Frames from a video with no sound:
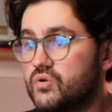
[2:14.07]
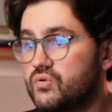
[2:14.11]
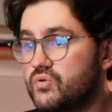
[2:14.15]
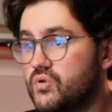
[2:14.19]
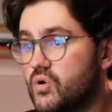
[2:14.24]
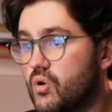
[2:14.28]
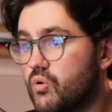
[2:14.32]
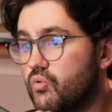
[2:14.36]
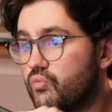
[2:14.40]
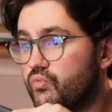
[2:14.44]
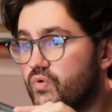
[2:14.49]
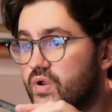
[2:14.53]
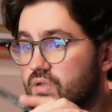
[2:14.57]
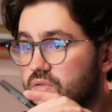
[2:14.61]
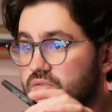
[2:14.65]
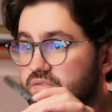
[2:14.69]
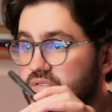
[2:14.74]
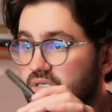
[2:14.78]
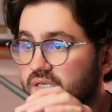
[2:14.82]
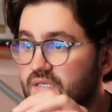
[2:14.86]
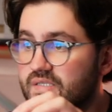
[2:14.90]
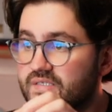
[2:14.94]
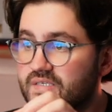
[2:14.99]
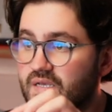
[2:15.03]
no real
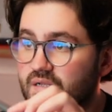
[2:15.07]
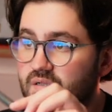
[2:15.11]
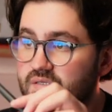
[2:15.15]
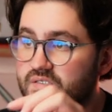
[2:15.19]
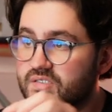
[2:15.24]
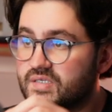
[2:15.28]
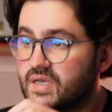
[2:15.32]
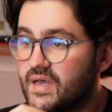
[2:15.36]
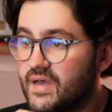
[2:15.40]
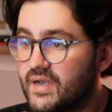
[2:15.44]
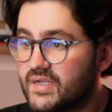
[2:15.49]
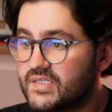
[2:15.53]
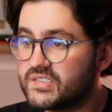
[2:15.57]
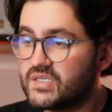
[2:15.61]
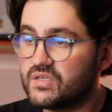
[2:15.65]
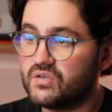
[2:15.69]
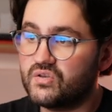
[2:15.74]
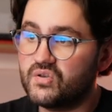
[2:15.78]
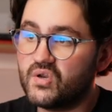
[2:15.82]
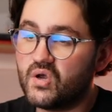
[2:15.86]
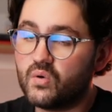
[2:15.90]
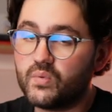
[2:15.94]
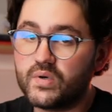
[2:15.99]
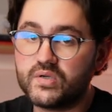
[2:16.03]
detailed
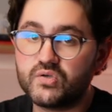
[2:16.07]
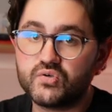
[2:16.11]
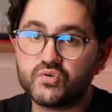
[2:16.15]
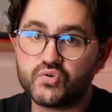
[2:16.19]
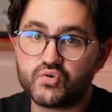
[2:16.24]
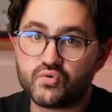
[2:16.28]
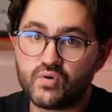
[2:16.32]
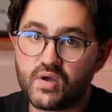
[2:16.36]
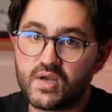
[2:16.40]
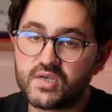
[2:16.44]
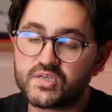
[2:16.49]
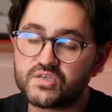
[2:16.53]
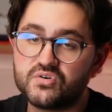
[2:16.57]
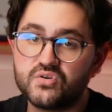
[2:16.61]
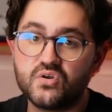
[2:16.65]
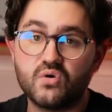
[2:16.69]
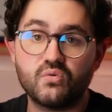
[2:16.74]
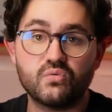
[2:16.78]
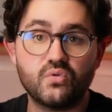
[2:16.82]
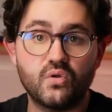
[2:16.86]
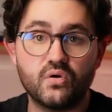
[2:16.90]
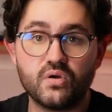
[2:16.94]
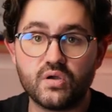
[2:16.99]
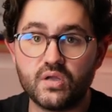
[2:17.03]
targeting, no interest, no
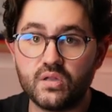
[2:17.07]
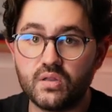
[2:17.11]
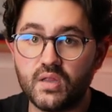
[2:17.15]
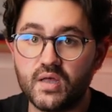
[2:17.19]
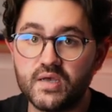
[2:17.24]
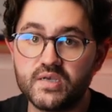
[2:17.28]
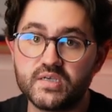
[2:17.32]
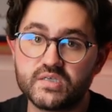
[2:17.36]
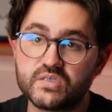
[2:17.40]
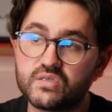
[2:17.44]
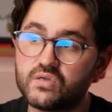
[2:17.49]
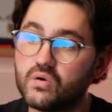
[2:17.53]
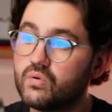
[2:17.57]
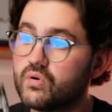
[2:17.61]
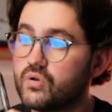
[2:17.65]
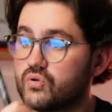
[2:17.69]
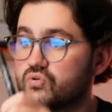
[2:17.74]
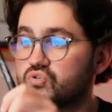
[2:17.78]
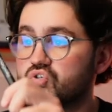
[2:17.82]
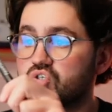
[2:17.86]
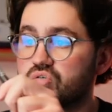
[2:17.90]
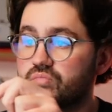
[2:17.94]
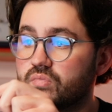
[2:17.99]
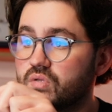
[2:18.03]
lookalikes, no
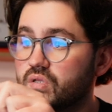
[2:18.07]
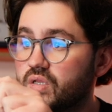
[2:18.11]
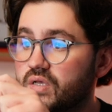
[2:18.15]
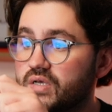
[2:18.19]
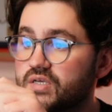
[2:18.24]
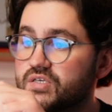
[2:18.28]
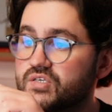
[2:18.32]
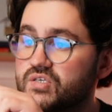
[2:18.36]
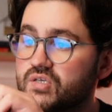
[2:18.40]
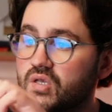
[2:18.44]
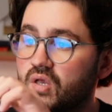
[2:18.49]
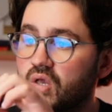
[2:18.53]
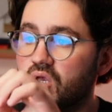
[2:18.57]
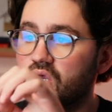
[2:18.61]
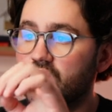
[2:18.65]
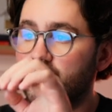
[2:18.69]
customer lists.